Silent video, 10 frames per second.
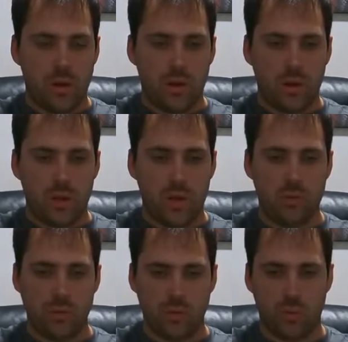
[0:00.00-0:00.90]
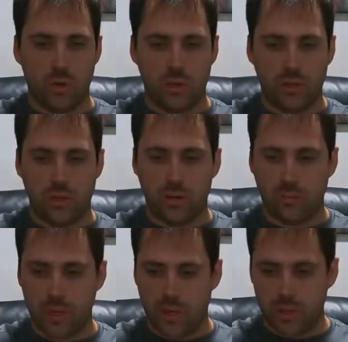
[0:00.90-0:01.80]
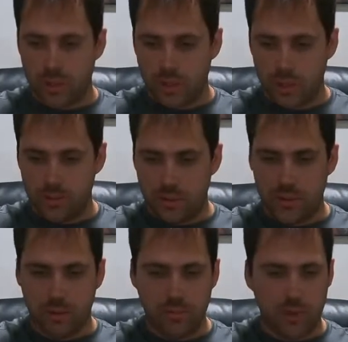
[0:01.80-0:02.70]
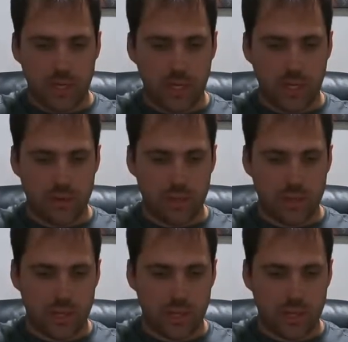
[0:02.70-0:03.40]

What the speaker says: he was wanting to know about. Is there anybody else